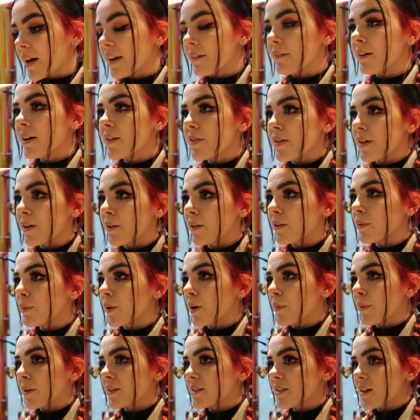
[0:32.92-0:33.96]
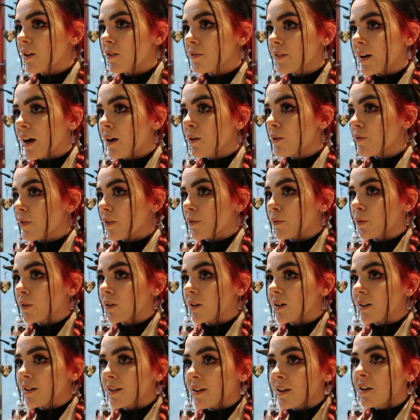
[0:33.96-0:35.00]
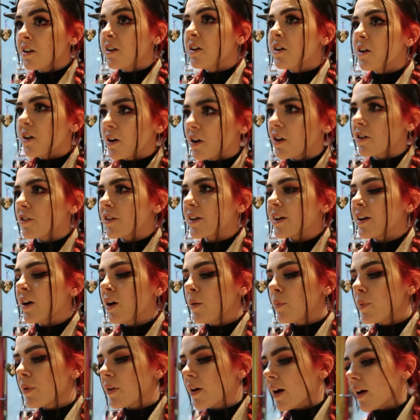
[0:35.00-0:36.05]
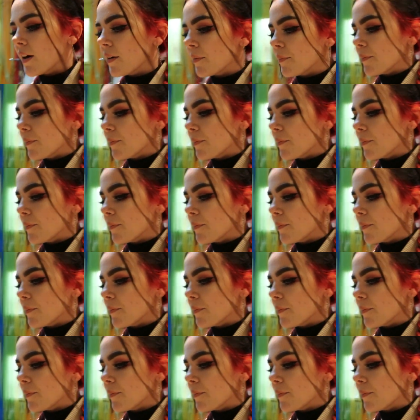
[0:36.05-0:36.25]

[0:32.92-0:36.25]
But anyway, I think we're about to set off now, if everyone can hurry up.